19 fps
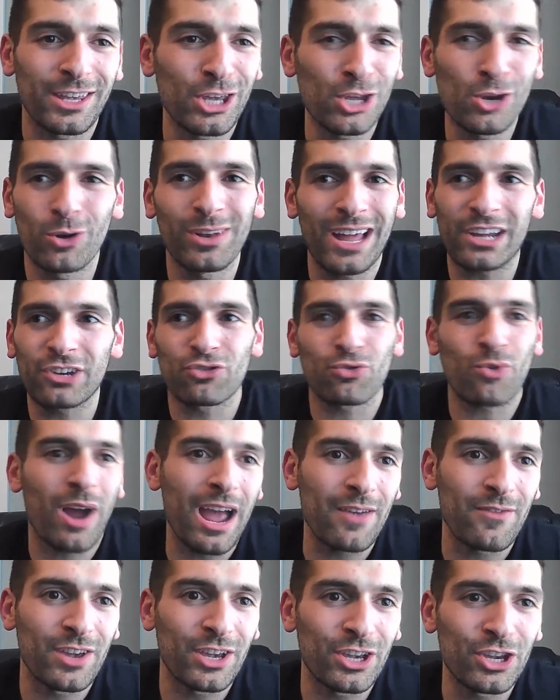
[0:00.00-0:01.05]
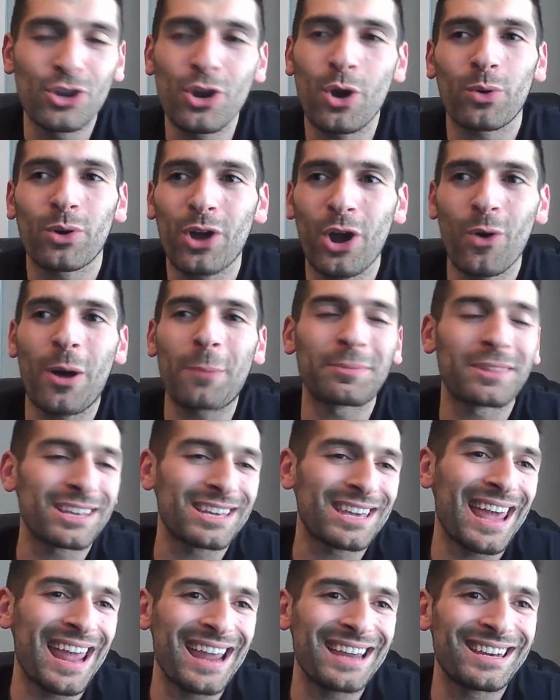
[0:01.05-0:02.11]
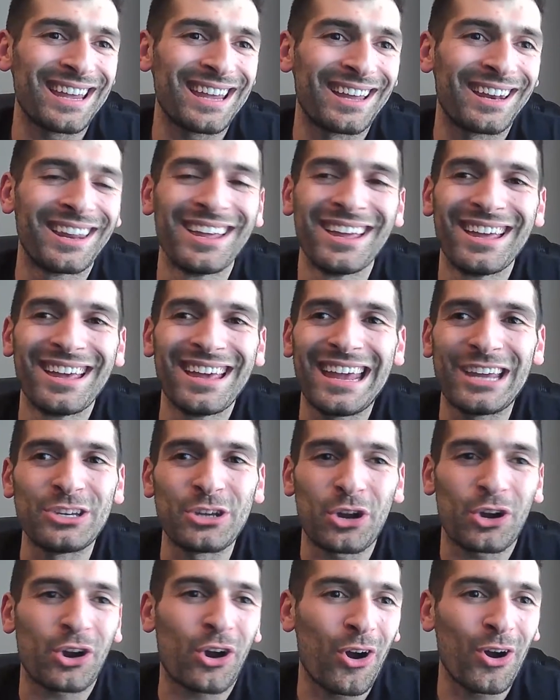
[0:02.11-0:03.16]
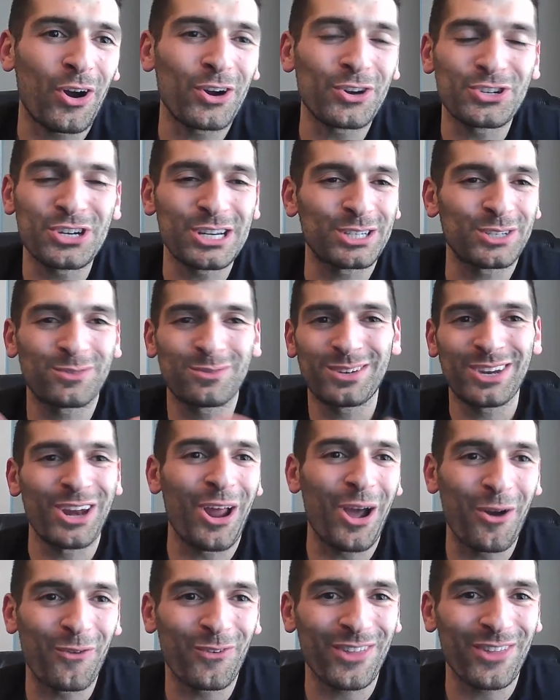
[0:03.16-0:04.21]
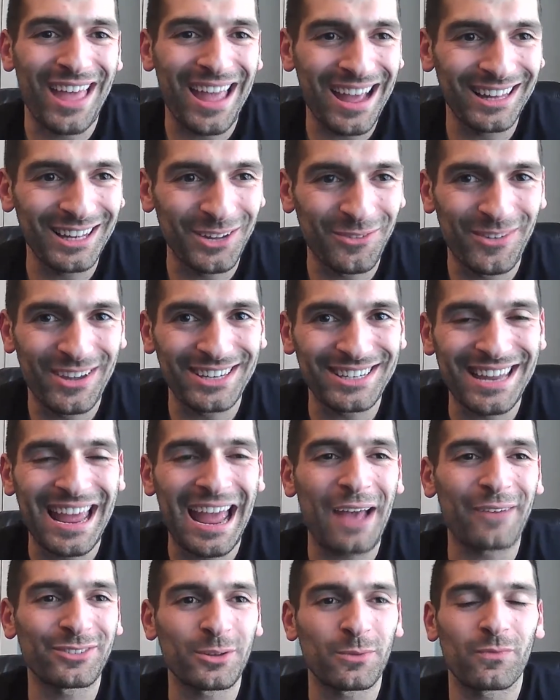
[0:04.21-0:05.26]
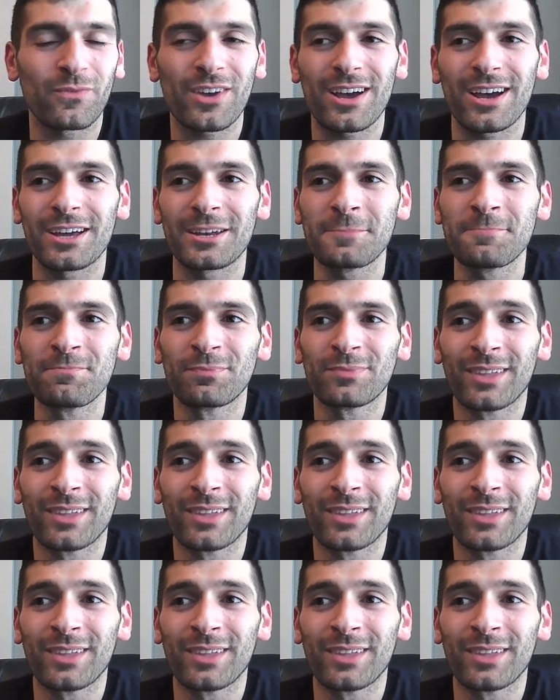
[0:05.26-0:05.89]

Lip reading: You don't like driving. You don't go up the canyon in your car just, for the hell of it to have some fun.